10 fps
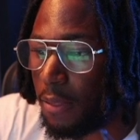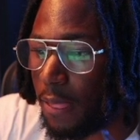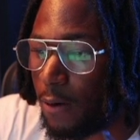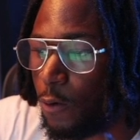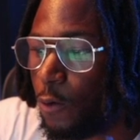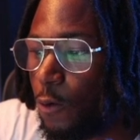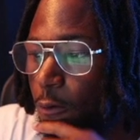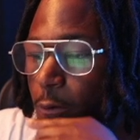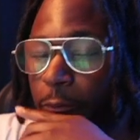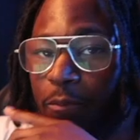Cool.
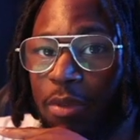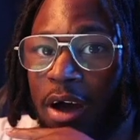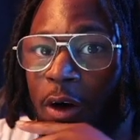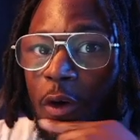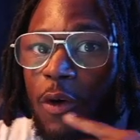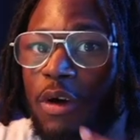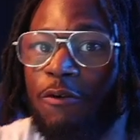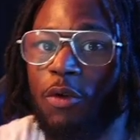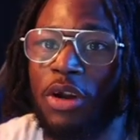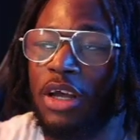Now, if
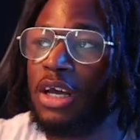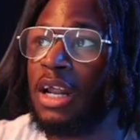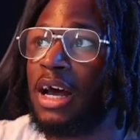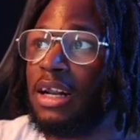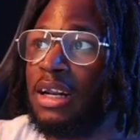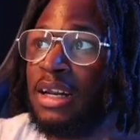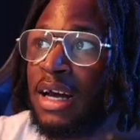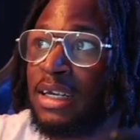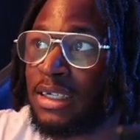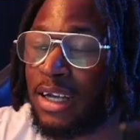you want to get that
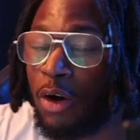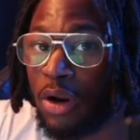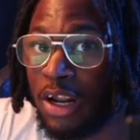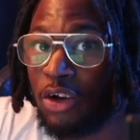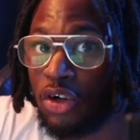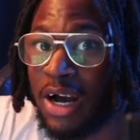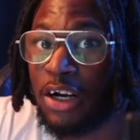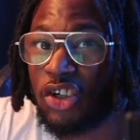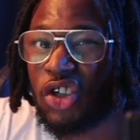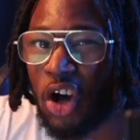nice sound and you're kind
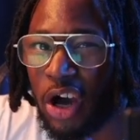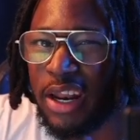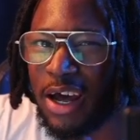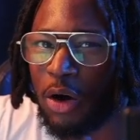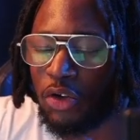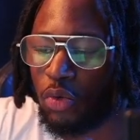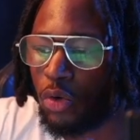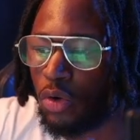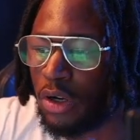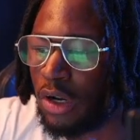of starting out as
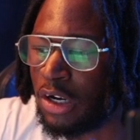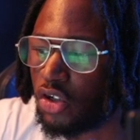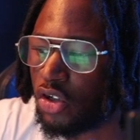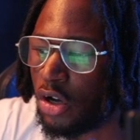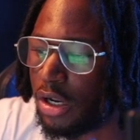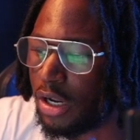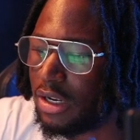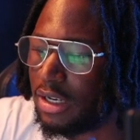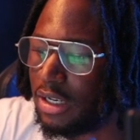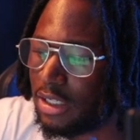well, right? And you're starting
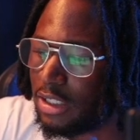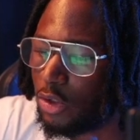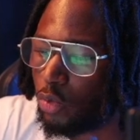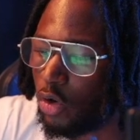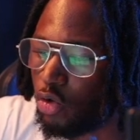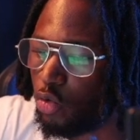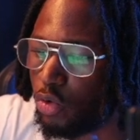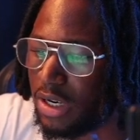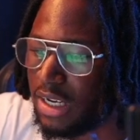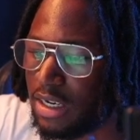out, this is what you
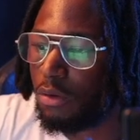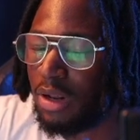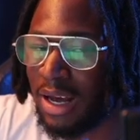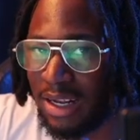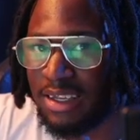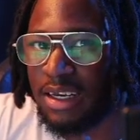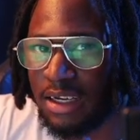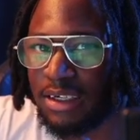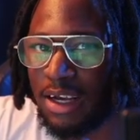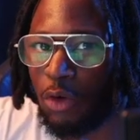need like to get the
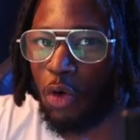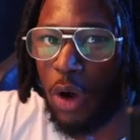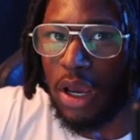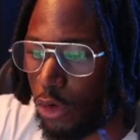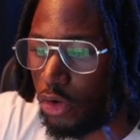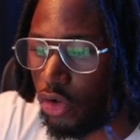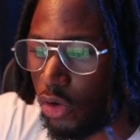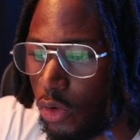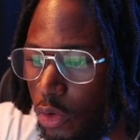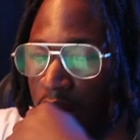sound quick.
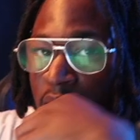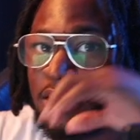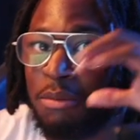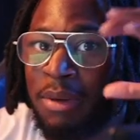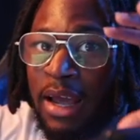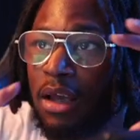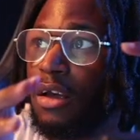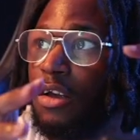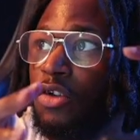So there's a mic.